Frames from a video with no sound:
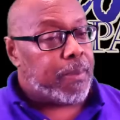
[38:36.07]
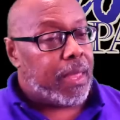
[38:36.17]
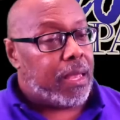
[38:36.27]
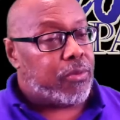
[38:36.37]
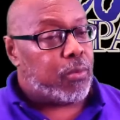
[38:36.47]

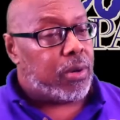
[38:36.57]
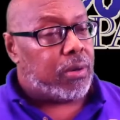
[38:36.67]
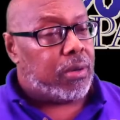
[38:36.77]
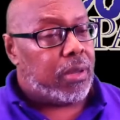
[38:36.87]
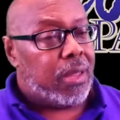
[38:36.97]
I said,
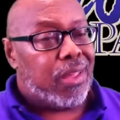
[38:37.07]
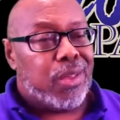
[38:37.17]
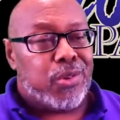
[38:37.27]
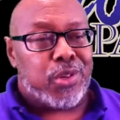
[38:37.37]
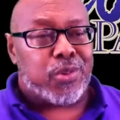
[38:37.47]
well,
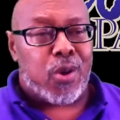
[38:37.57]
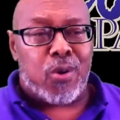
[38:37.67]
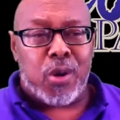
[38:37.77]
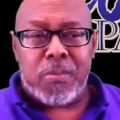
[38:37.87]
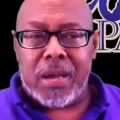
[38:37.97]
just call
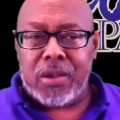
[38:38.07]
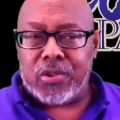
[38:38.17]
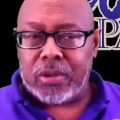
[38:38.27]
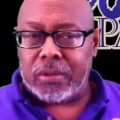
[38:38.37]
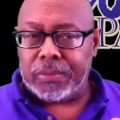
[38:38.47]
your major.